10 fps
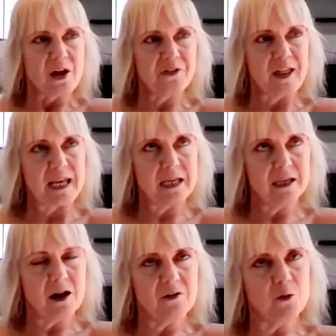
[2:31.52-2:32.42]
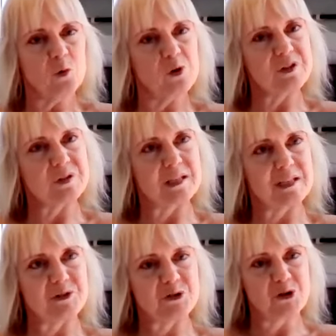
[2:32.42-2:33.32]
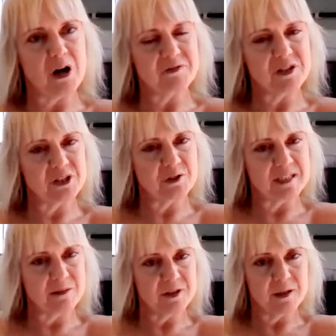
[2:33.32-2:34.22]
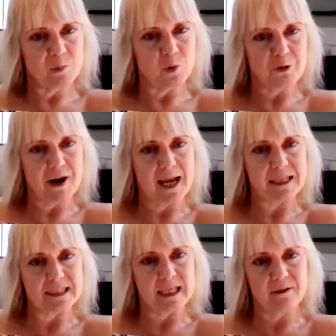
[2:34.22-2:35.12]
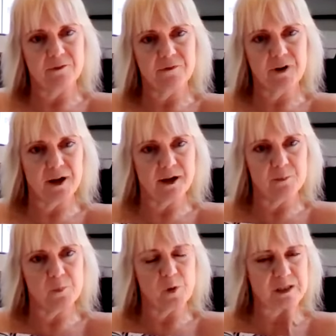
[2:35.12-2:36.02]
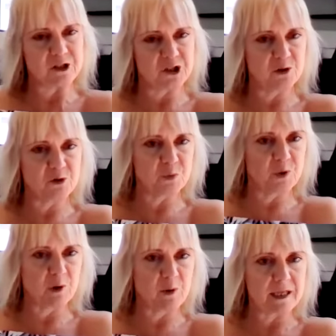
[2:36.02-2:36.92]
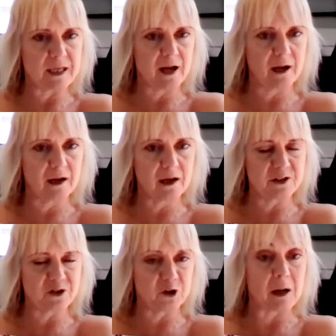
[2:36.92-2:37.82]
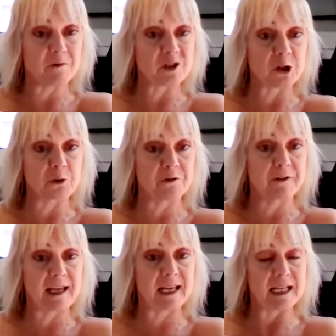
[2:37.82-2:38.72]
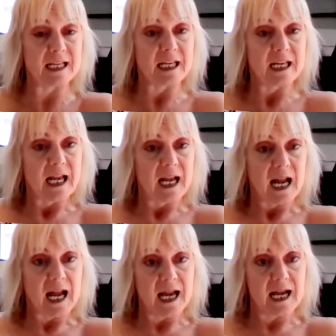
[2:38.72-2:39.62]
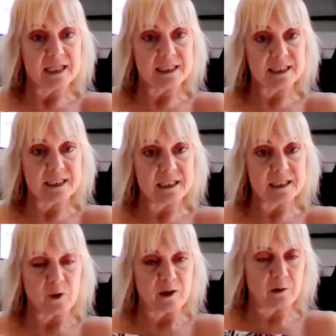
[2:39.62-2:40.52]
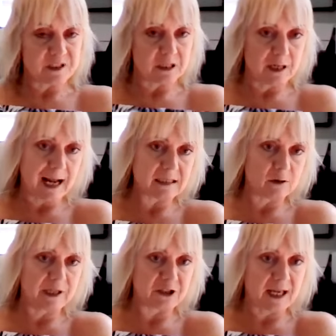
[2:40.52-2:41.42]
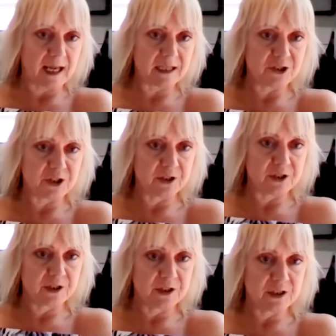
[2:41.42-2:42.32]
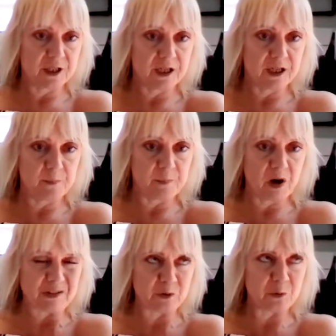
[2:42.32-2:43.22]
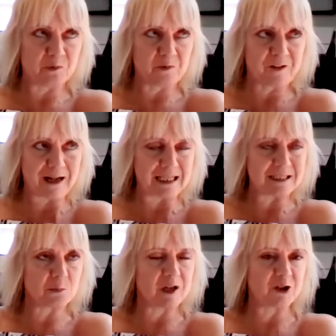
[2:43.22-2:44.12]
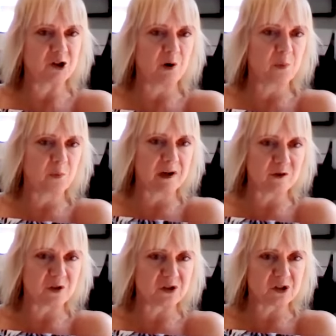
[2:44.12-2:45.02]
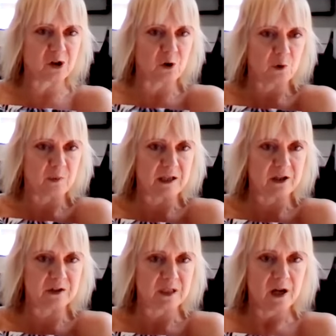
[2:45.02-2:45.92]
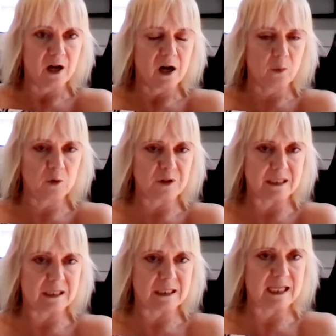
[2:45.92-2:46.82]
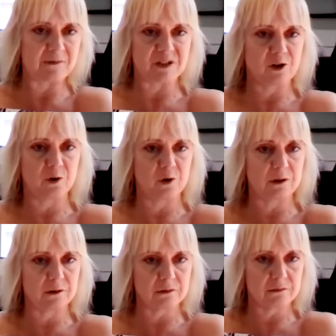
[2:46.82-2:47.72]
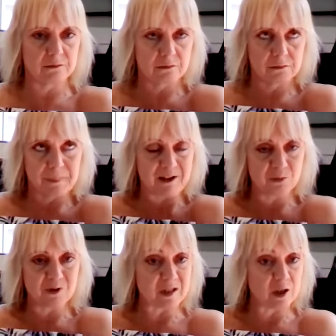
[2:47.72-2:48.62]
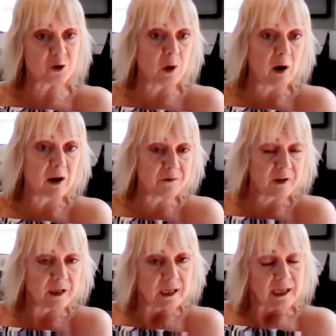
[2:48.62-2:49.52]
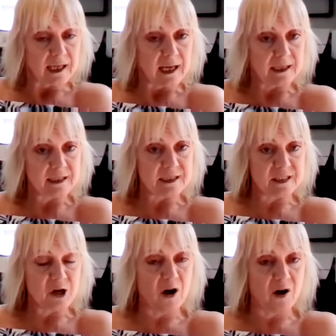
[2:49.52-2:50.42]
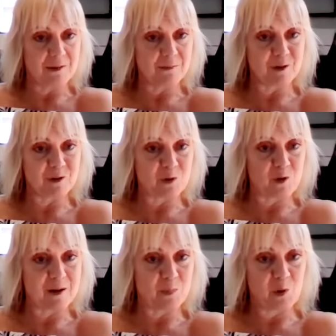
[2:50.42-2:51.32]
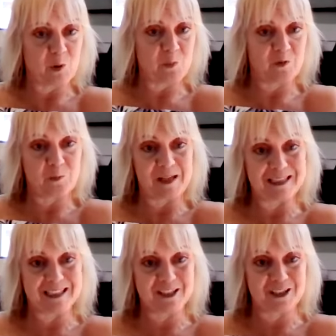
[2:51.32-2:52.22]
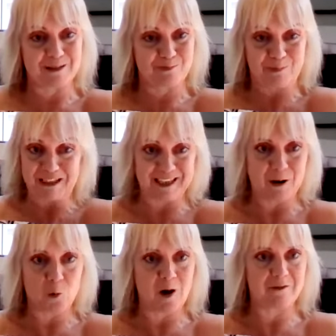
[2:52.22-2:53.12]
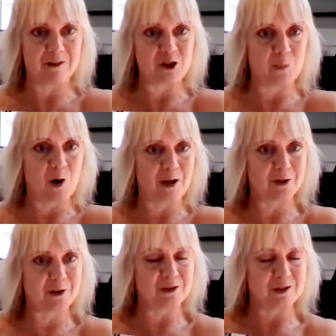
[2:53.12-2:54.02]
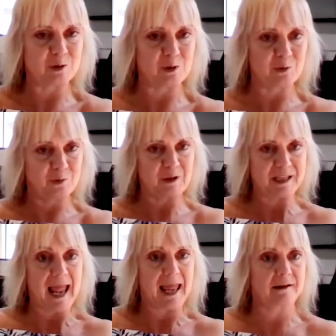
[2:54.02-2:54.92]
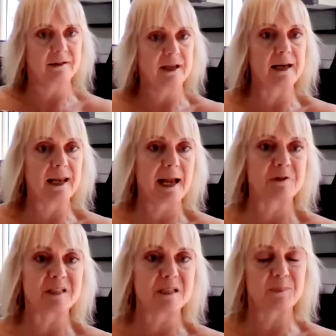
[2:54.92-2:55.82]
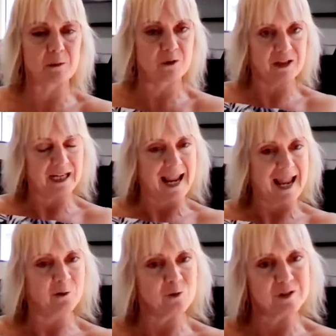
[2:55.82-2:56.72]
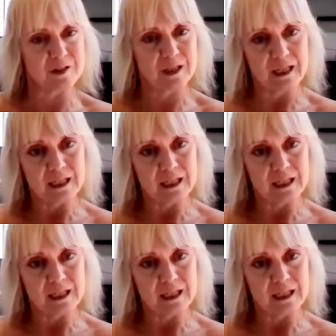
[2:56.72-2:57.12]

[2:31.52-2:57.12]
I think I've always strived to do something more creative. When the children were quite young, I took up photography and went off to adult education. I sort of fell into my job when I was at school because I wanted to leave school and pay for my social life. And at the time, it was quite important for me to just get whatever job I could sort of get. And it happened to be within accounts.